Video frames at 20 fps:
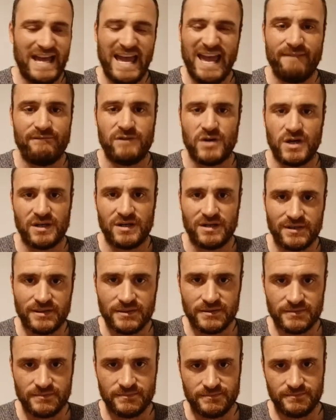Ever.
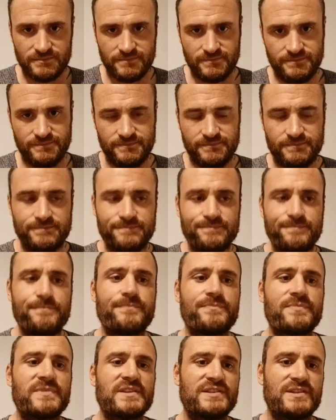
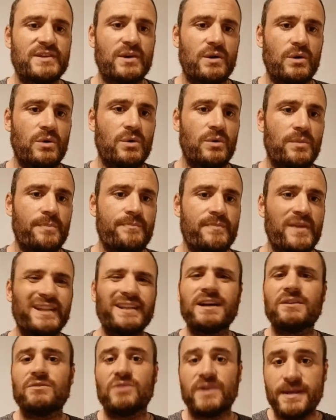So I
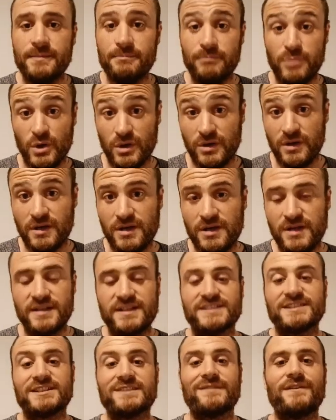think I'll write a book,
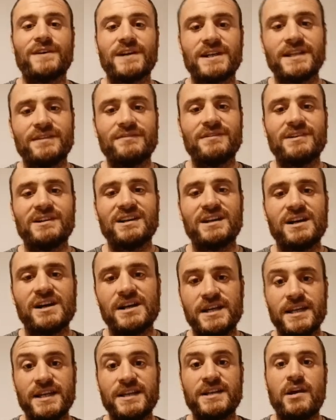The Survival
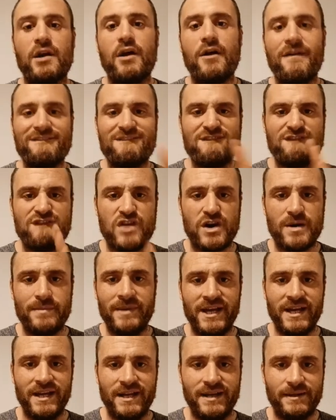Guide for
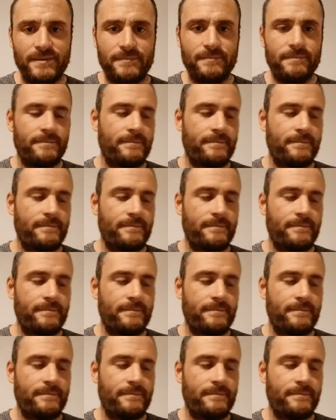Men.